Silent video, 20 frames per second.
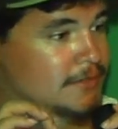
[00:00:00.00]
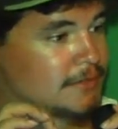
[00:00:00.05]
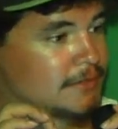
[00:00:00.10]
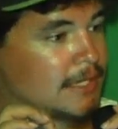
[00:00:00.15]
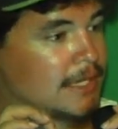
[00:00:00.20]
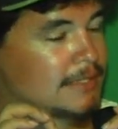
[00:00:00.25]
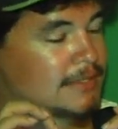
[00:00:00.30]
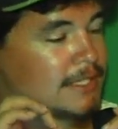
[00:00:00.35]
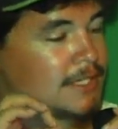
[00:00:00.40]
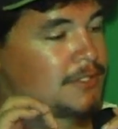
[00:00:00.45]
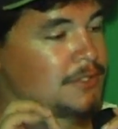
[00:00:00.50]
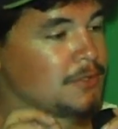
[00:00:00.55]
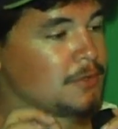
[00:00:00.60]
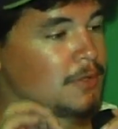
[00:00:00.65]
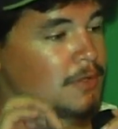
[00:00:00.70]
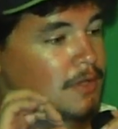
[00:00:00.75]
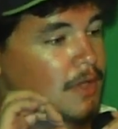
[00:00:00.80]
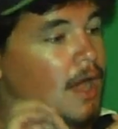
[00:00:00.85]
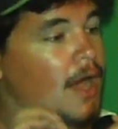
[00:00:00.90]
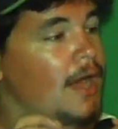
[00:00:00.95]
like they do
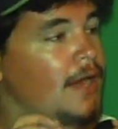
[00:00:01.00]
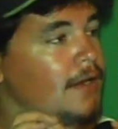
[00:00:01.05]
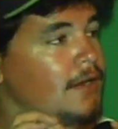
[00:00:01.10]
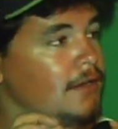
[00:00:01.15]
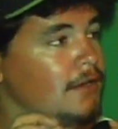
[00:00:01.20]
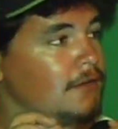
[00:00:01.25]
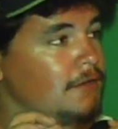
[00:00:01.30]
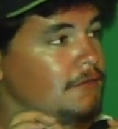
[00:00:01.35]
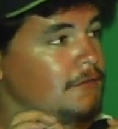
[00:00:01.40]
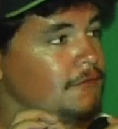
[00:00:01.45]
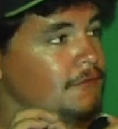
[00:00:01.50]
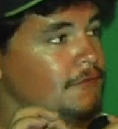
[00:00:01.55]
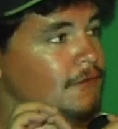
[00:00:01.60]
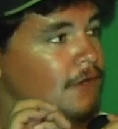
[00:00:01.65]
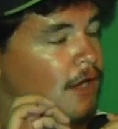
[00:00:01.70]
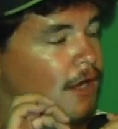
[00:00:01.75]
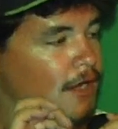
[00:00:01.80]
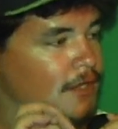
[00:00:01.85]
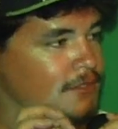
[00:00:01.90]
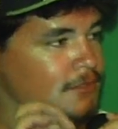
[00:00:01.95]
a lot of
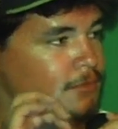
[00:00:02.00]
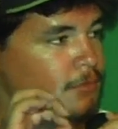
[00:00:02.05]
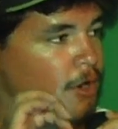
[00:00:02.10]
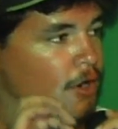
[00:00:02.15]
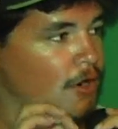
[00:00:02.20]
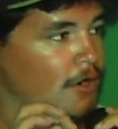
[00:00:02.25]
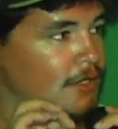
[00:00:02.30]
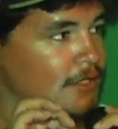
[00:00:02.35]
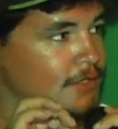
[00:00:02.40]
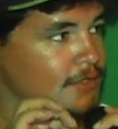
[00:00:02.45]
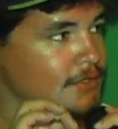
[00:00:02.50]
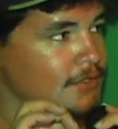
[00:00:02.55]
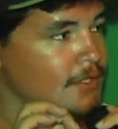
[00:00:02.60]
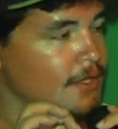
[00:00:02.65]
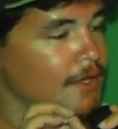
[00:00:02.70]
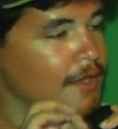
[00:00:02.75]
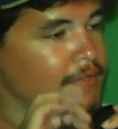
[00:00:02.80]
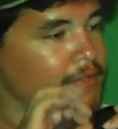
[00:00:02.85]
awesome artists.